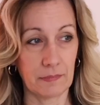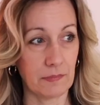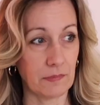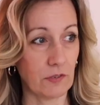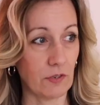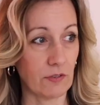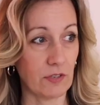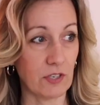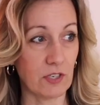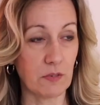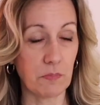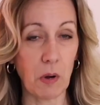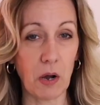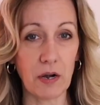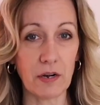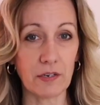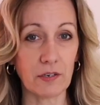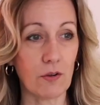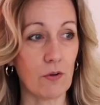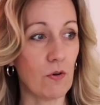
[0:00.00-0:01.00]
So the
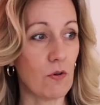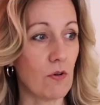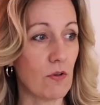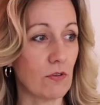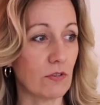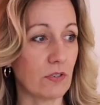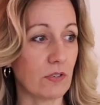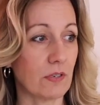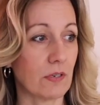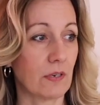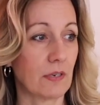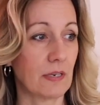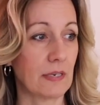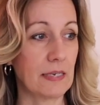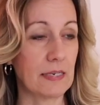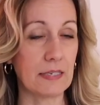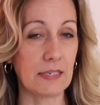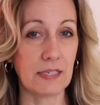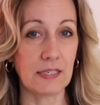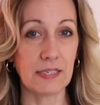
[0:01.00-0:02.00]
SMART goals
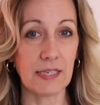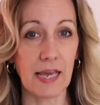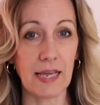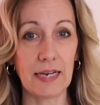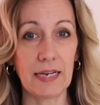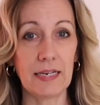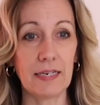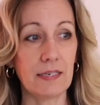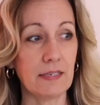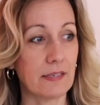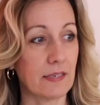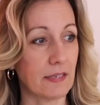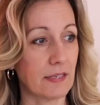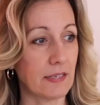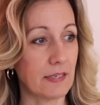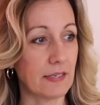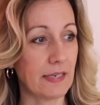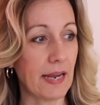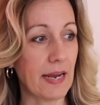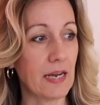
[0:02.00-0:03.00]
is setting
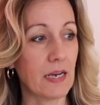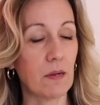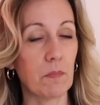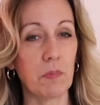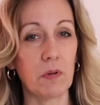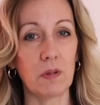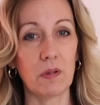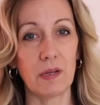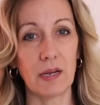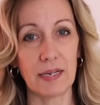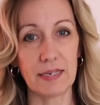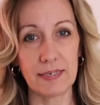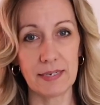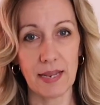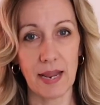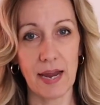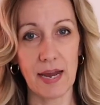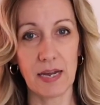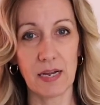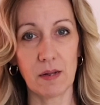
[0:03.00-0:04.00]
sustainable,
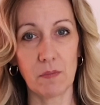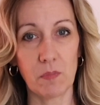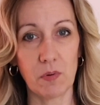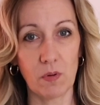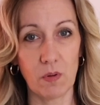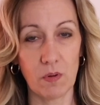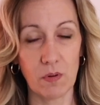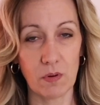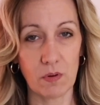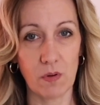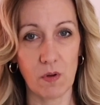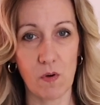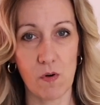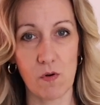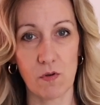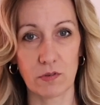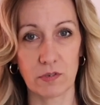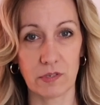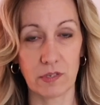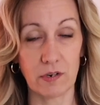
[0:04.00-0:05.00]
attainable goals.